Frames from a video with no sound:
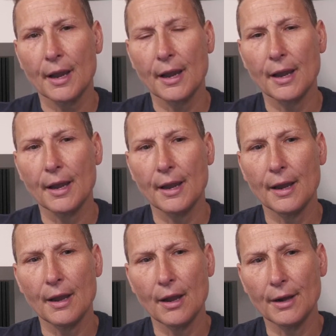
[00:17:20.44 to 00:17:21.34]

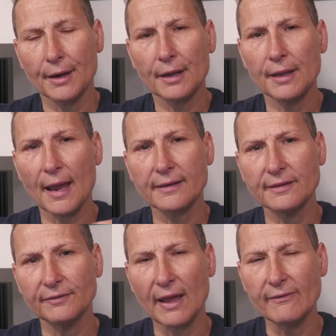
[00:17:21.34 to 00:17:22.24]
on a
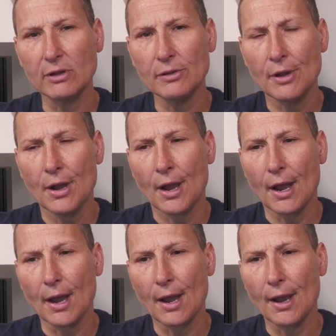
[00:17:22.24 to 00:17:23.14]
collective level
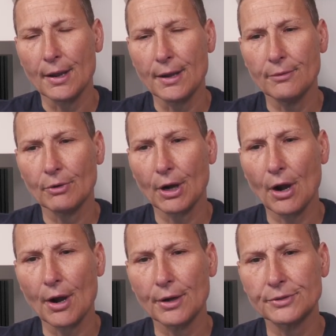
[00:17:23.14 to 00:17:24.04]
in
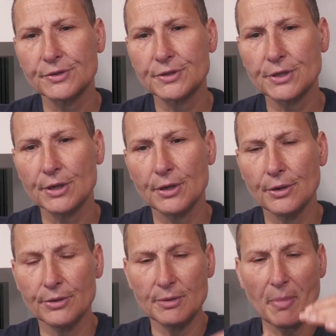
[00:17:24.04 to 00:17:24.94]
regards
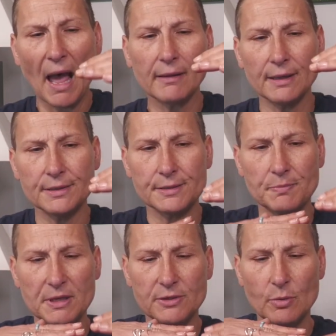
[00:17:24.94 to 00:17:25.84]
to the balance
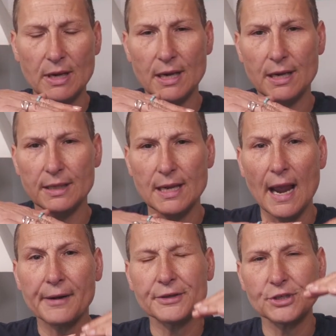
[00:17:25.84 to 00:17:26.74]
between the
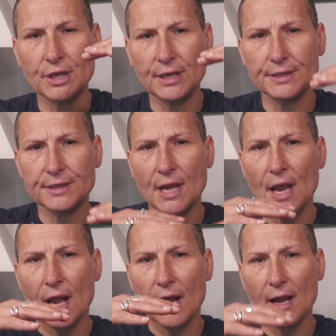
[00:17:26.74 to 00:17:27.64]
energies
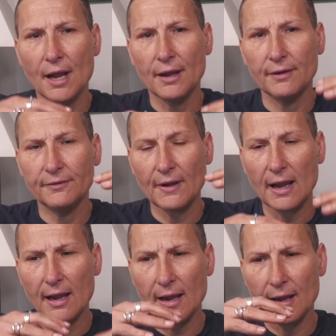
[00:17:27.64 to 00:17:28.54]
of
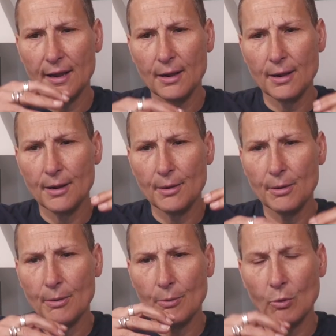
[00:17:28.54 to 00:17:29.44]
uh,
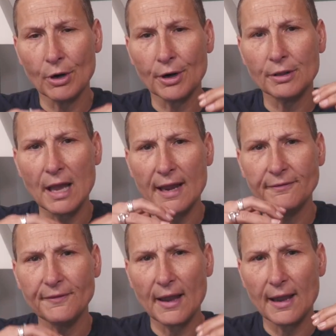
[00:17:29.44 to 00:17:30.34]
work
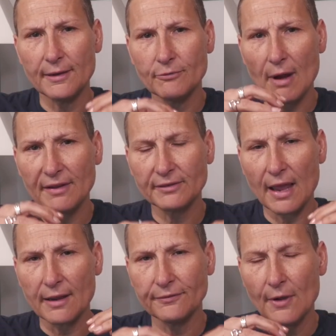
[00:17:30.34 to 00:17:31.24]
life and rest
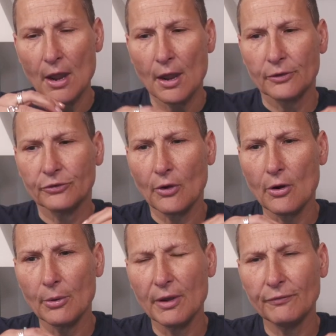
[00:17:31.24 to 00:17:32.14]
life.
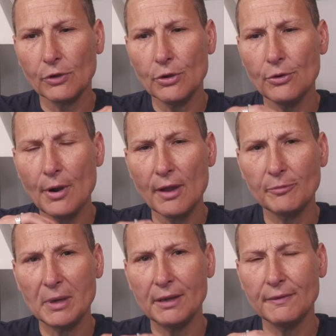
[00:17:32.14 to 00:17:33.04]
So if you
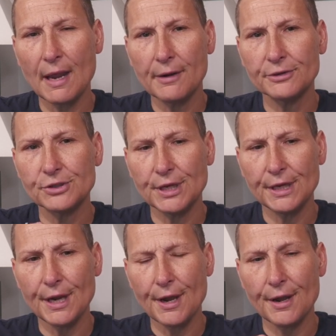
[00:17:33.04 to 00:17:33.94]
have been in the
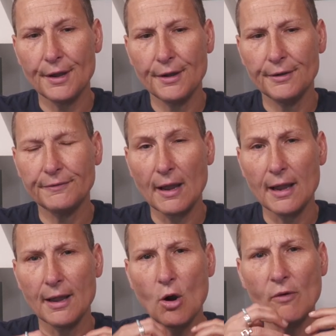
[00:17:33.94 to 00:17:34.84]
energy of
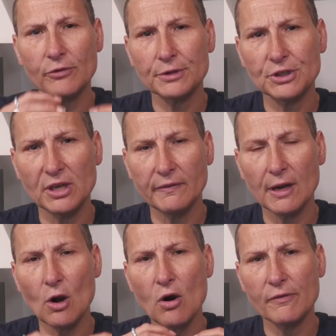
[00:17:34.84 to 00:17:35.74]
uh,
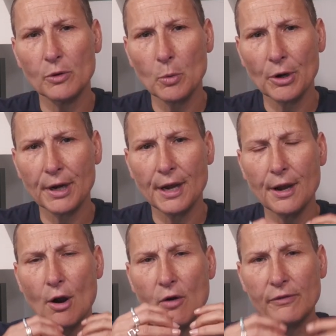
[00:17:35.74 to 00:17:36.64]
overachieving,
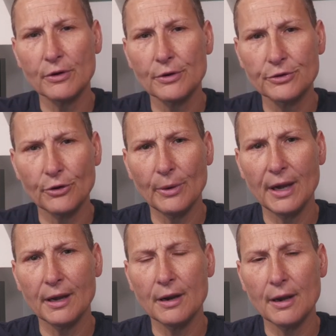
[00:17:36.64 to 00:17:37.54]
overworking,
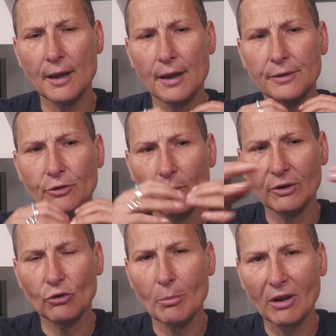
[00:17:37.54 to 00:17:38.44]
overdoing, uh,
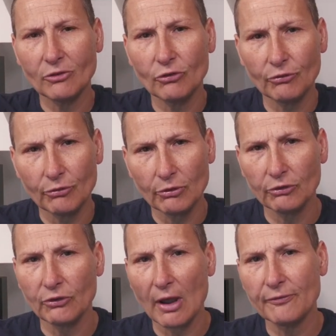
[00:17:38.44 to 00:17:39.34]
doing too much
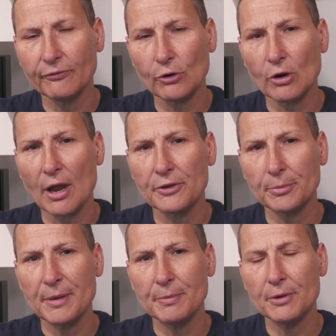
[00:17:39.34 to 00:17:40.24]
stuff for other
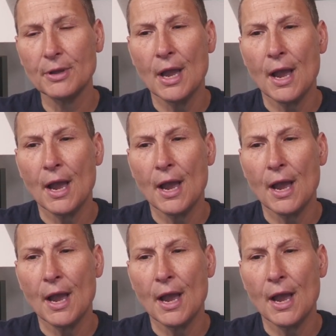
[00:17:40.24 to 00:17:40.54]
people,